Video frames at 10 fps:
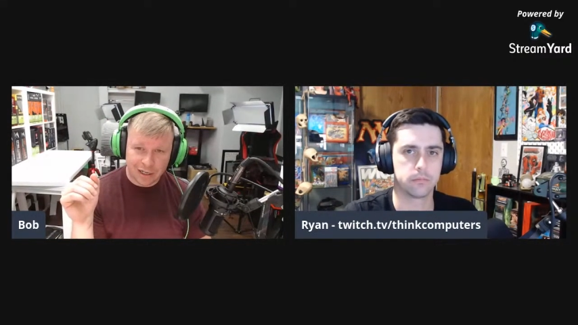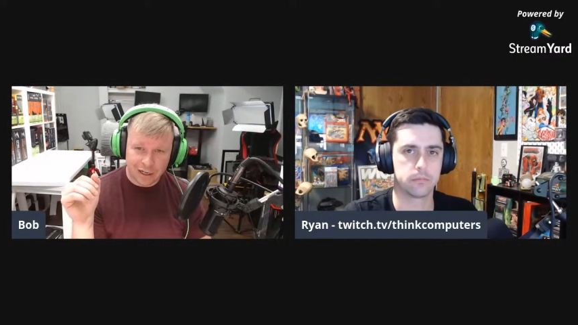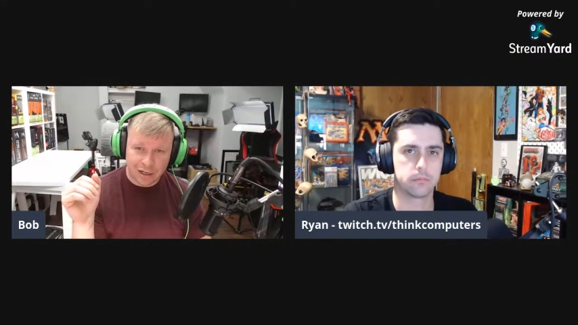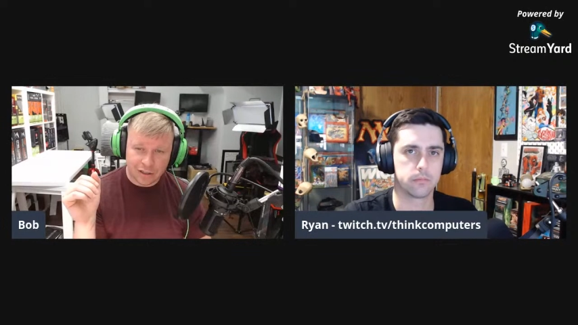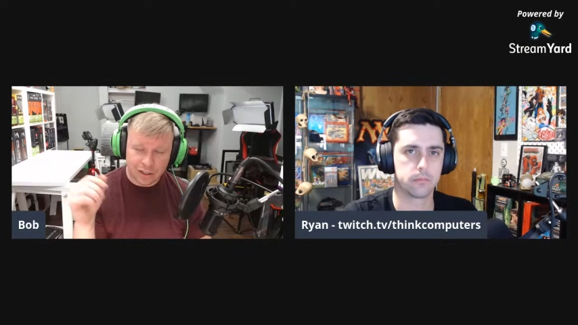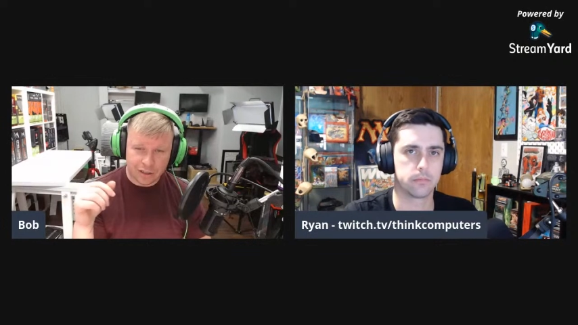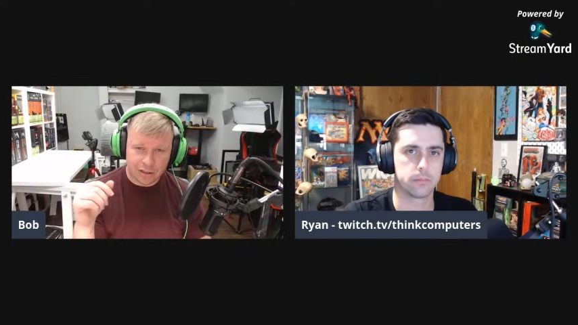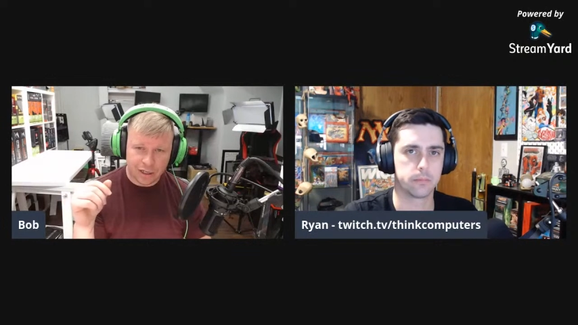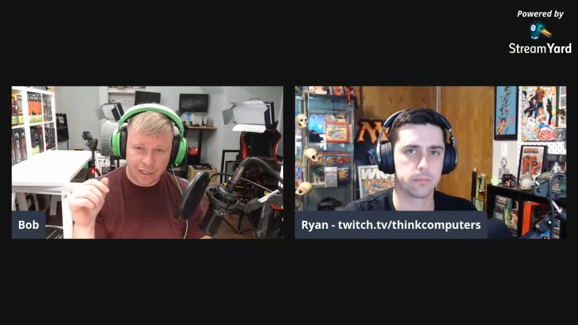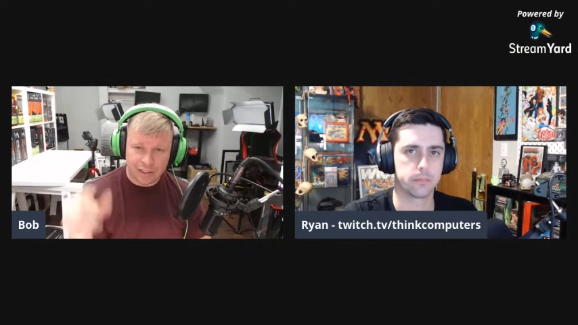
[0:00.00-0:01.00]

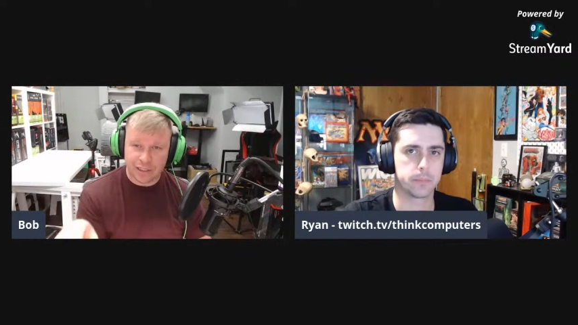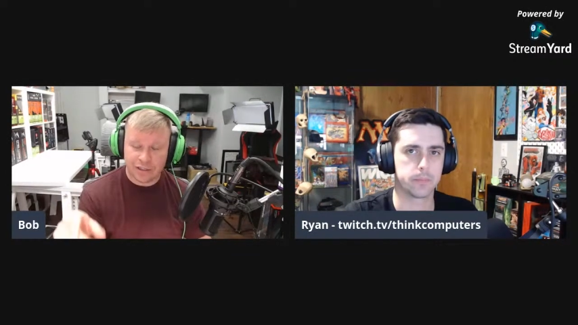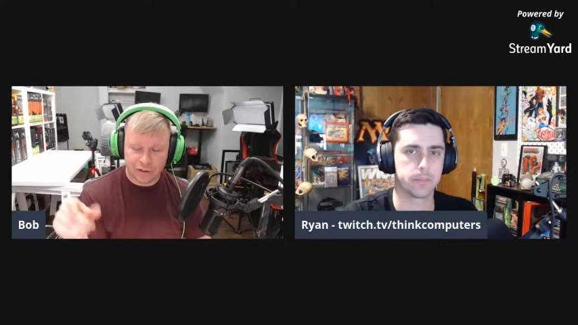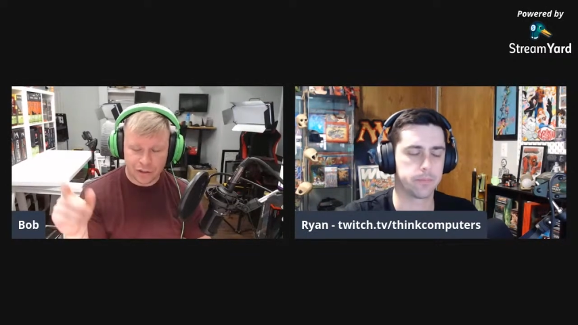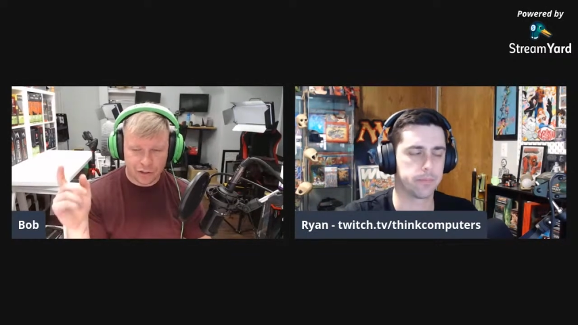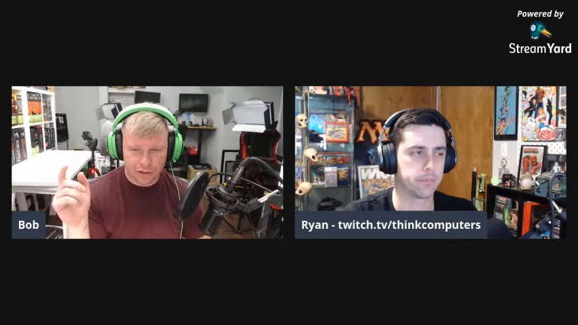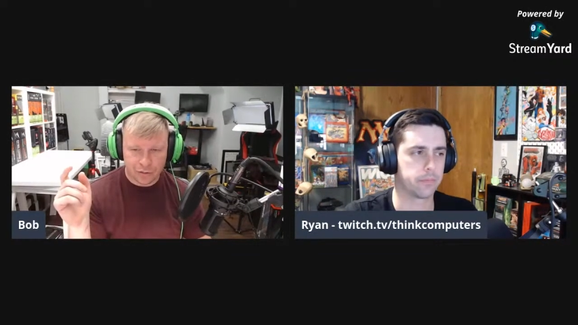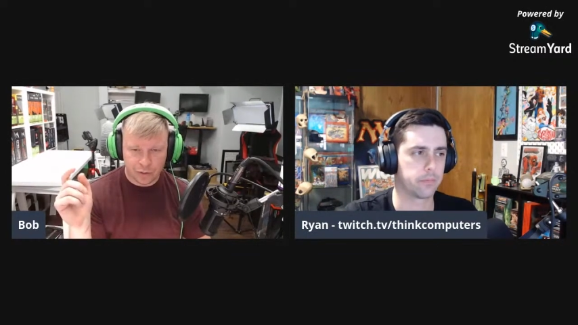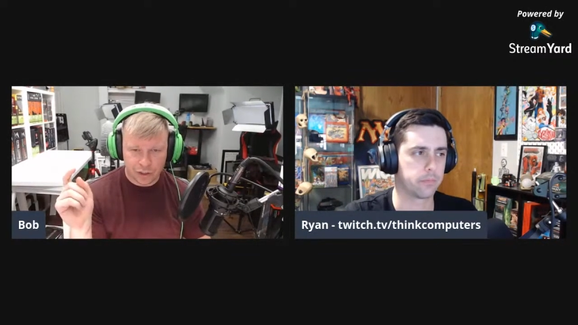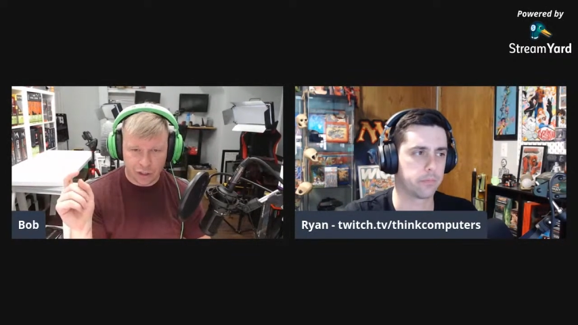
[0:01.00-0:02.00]
Speaker 1: it's linked in our show notes,
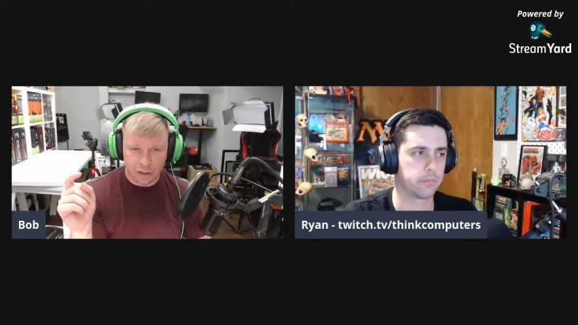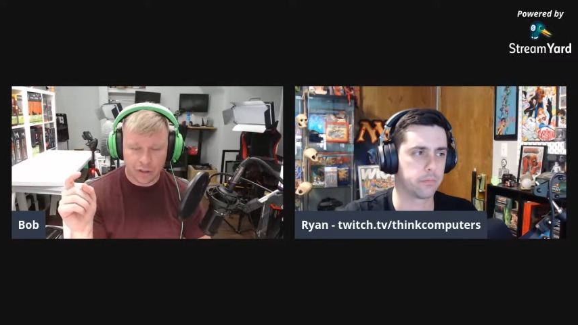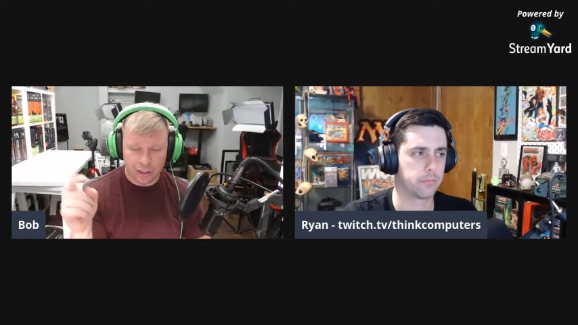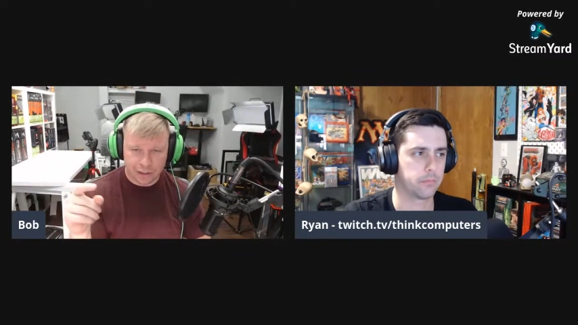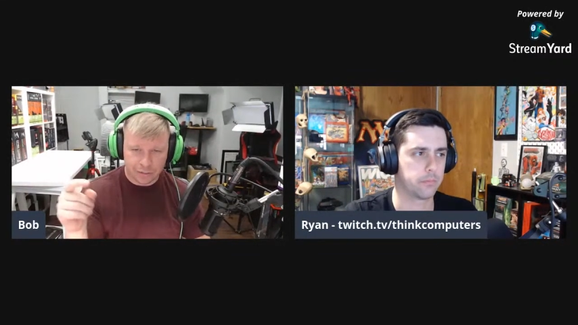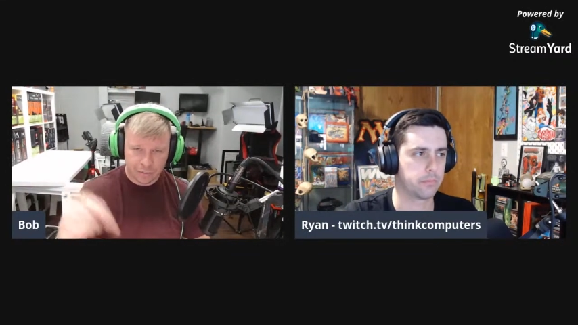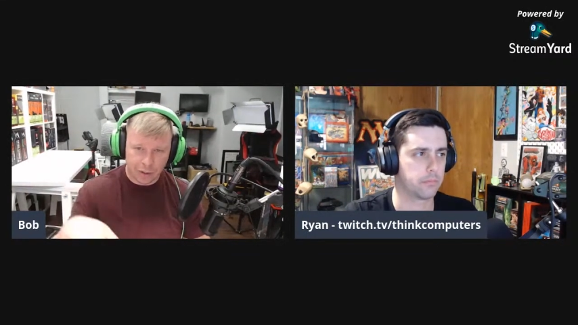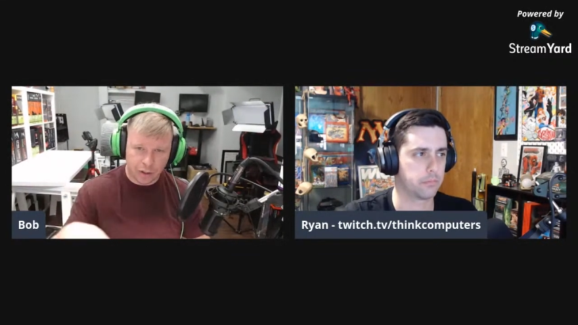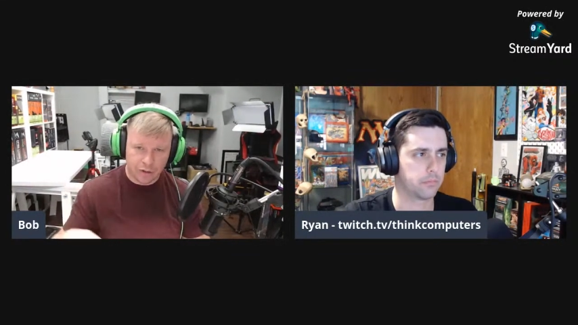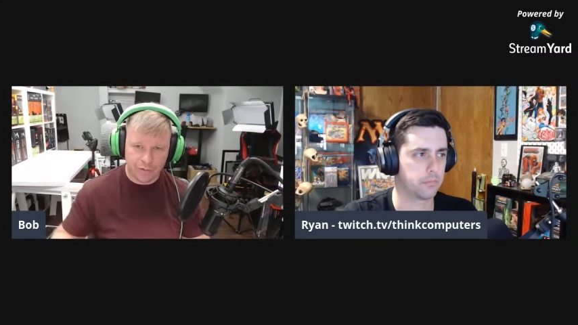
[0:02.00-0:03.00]
which are linked
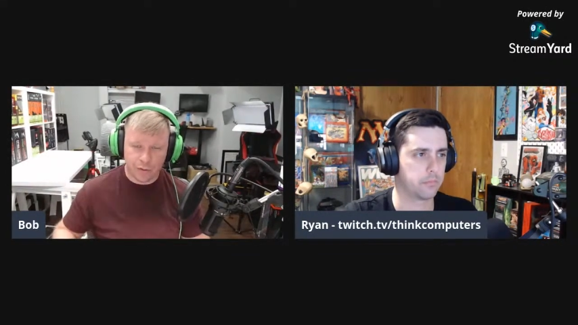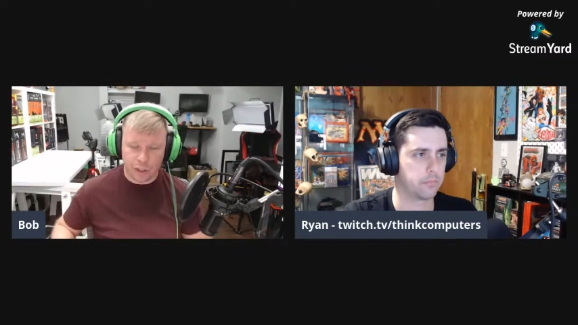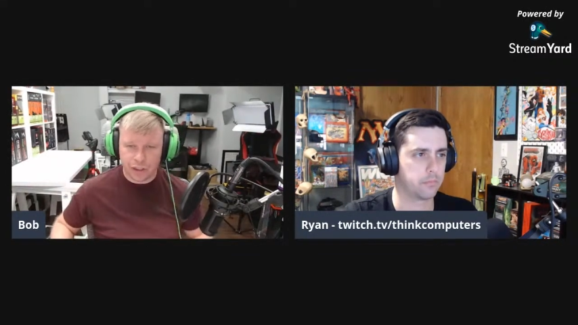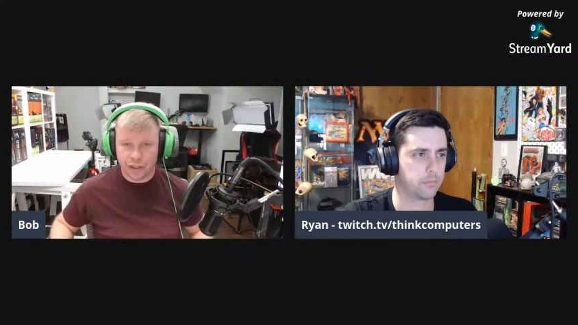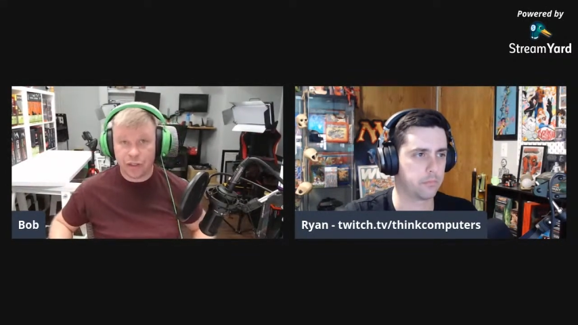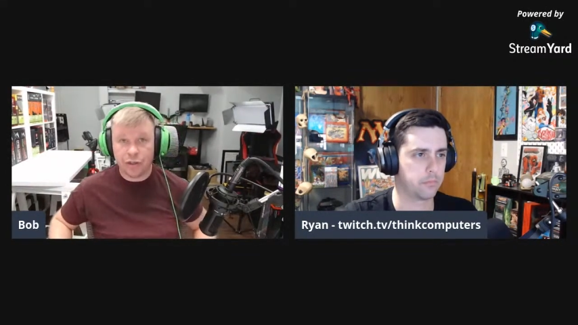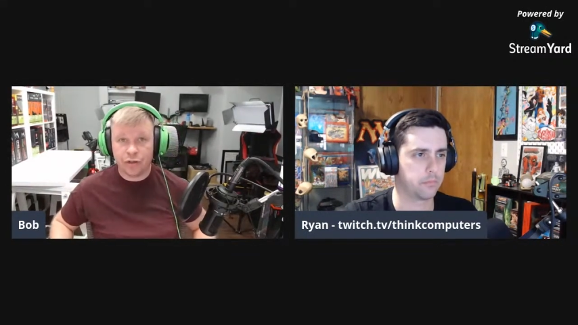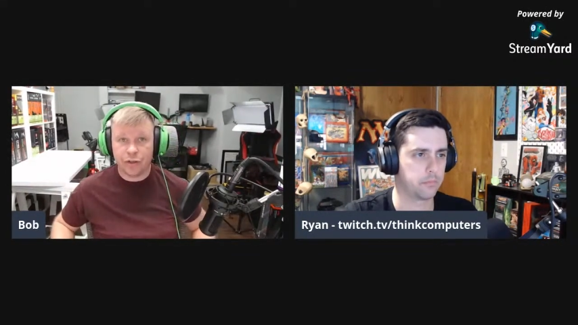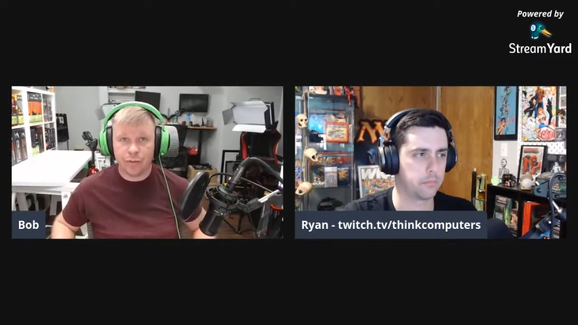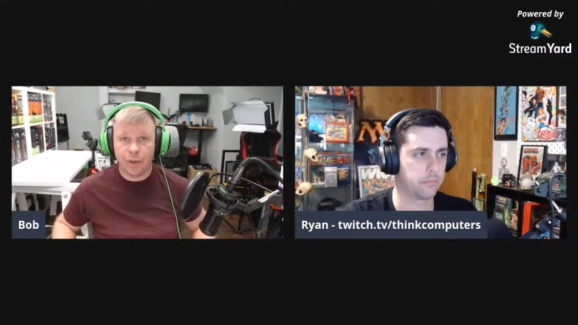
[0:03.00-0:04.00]
below if you're watching on
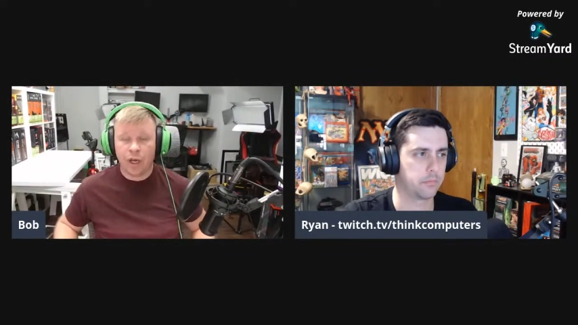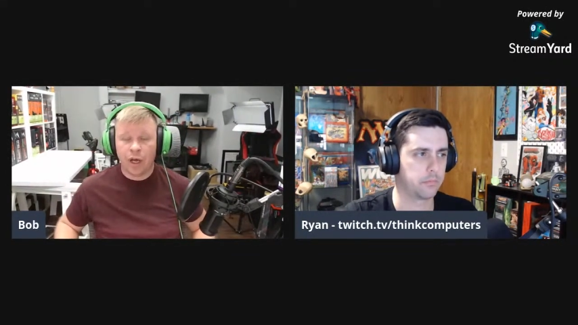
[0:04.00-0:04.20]
YouTube.